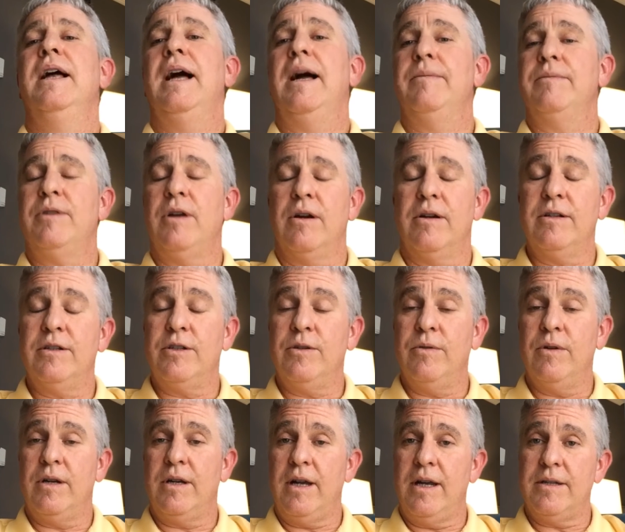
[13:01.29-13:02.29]
I'm talking
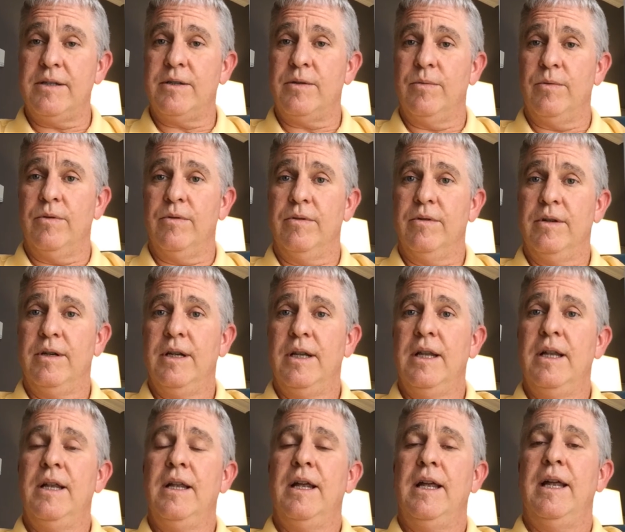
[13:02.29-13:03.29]
to a customer,
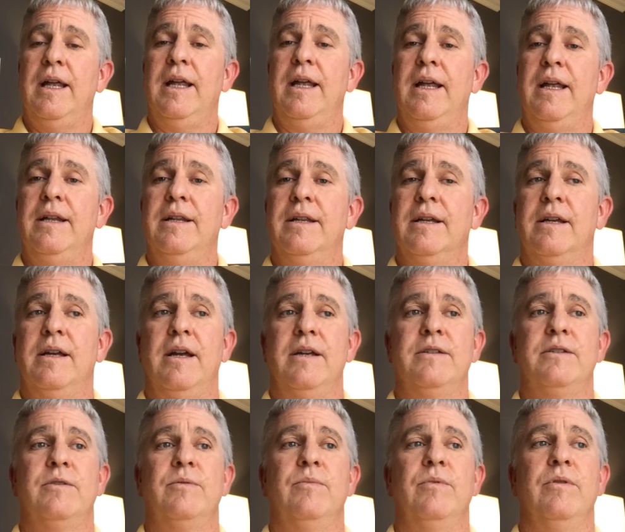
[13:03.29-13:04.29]
and the
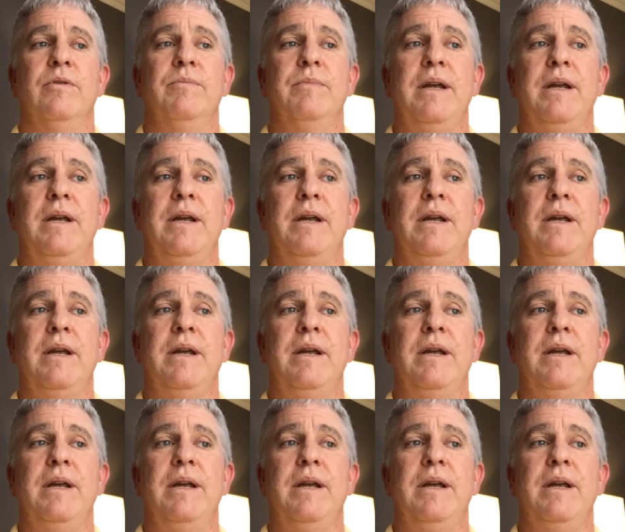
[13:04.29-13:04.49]
customer